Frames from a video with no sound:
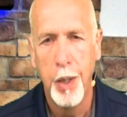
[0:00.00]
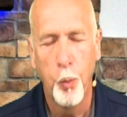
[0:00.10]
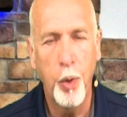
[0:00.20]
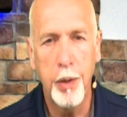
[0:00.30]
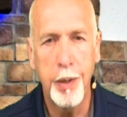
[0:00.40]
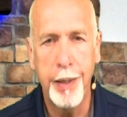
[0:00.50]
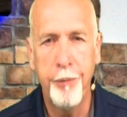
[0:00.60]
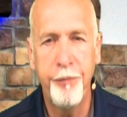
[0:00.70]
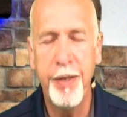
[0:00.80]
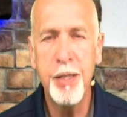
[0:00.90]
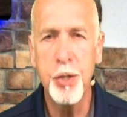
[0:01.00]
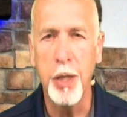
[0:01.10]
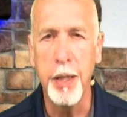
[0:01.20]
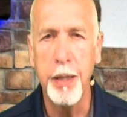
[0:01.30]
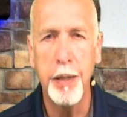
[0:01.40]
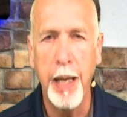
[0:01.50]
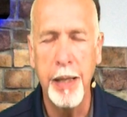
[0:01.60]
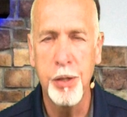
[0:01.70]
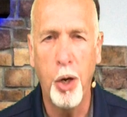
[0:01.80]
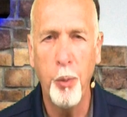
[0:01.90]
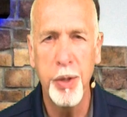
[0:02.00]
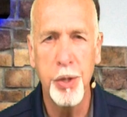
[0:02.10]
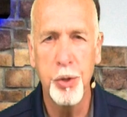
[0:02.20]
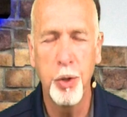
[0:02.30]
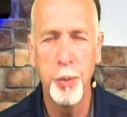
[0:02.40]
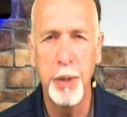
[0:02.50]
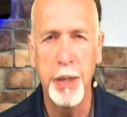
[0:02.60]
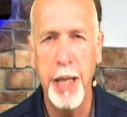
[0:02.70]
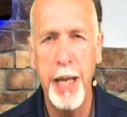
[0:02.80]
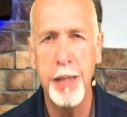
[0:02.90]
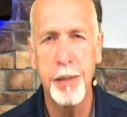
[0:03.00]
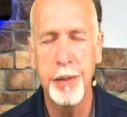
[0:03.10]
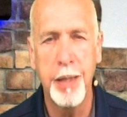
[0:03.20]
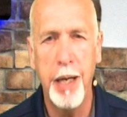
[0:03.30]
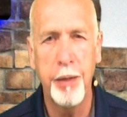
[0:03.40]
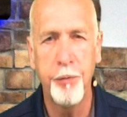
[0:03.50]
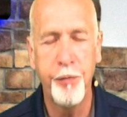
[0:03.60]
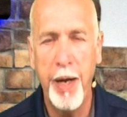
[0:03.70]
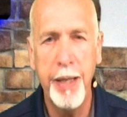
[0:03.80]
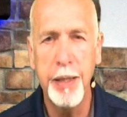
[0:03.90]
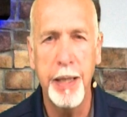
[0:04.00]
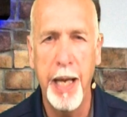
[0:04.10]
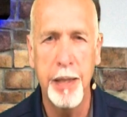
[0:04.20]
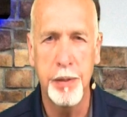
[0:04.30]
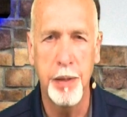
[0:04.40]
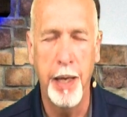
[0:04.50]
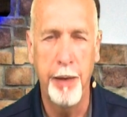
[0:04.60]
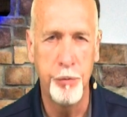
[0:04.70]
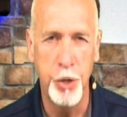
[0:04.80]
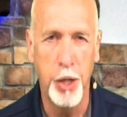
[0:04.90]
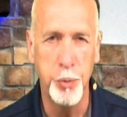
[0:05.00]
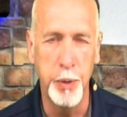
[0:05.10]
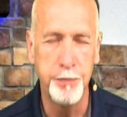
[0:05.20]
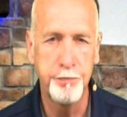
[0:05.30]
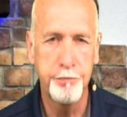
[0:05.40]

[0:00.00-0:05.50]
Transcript: Well, eventually, as always is going to be the case, God finally has to have judgment.